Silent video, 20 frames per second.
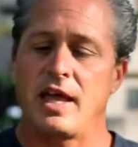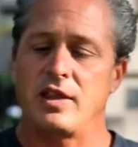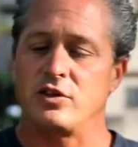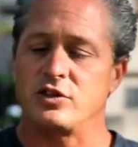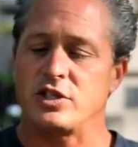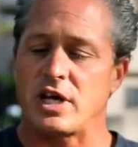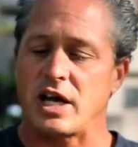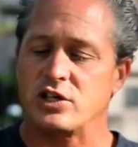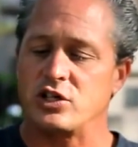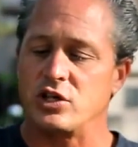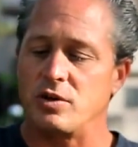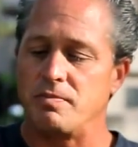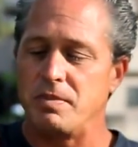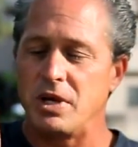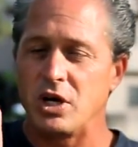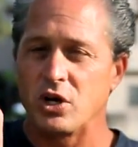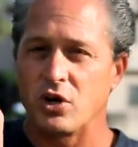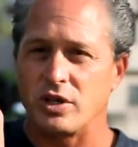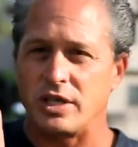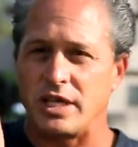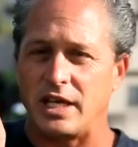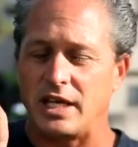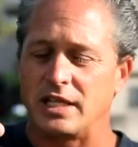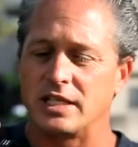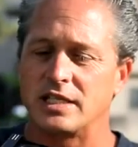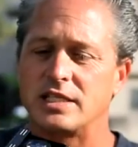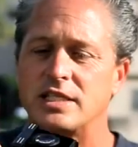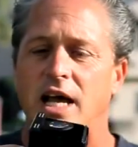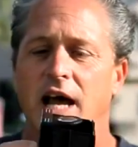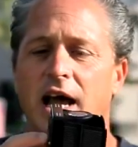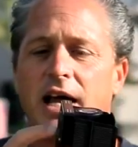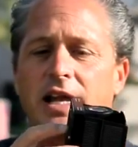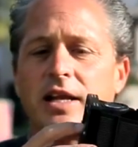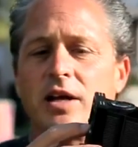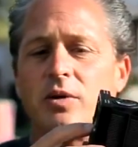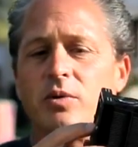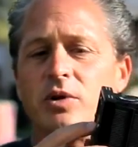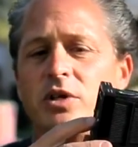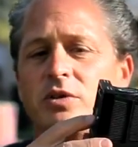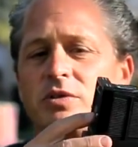There's actually a mirror on the inside,
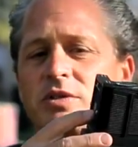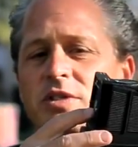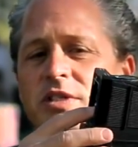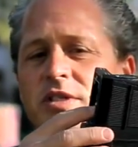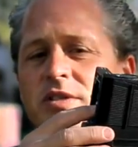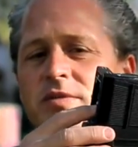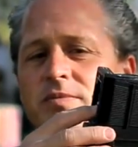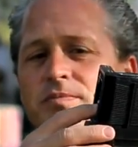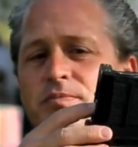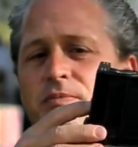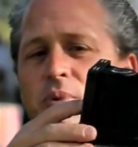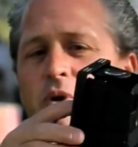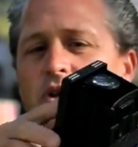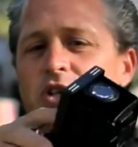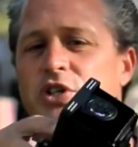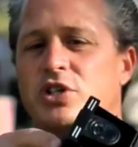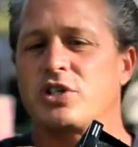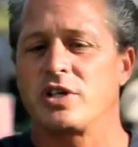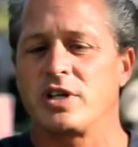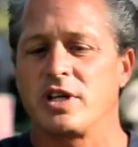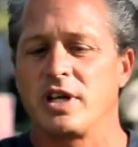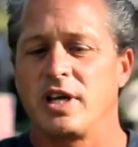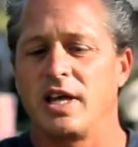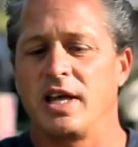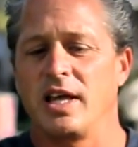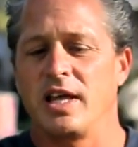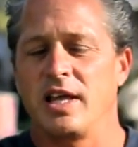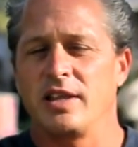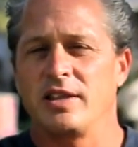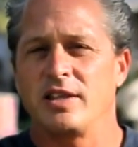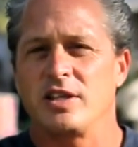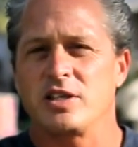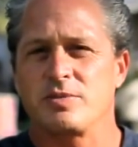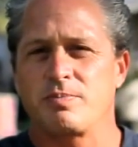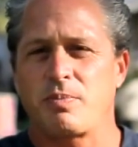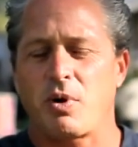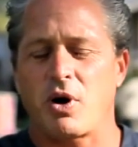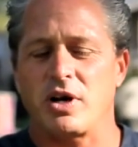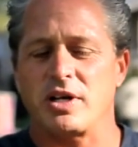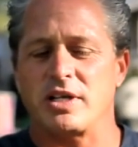and when you push this
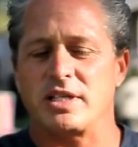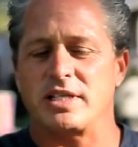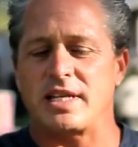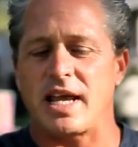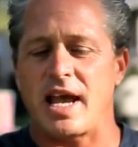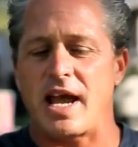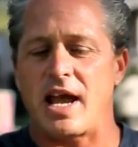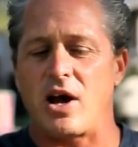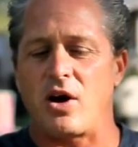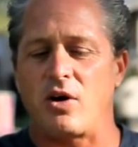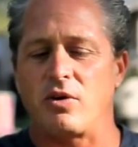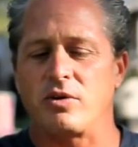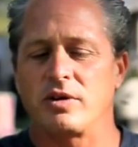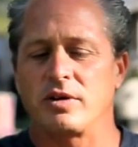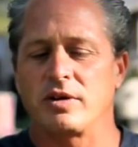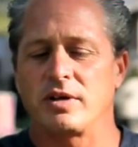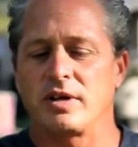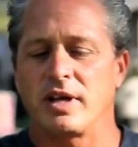part down,